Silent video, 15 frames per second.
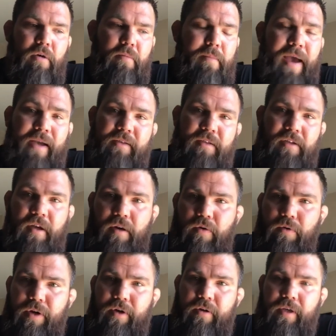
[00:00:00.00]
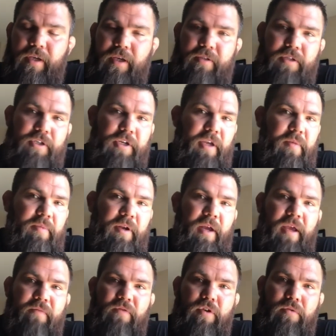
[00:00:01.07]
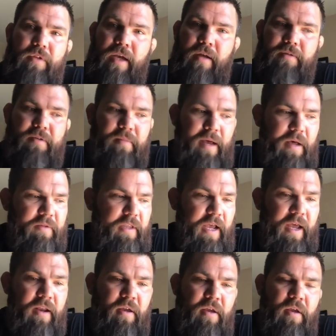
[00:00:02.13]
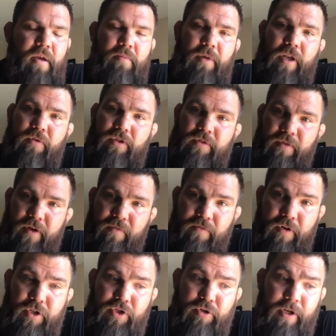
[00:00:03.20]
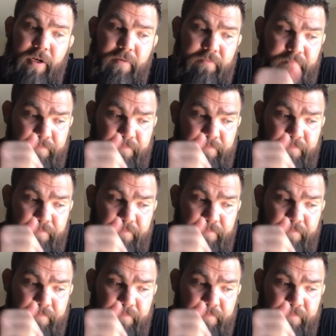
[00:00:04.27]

Max is not a quitter. He is a champion. I have no doubts about that, but he was very frustrated.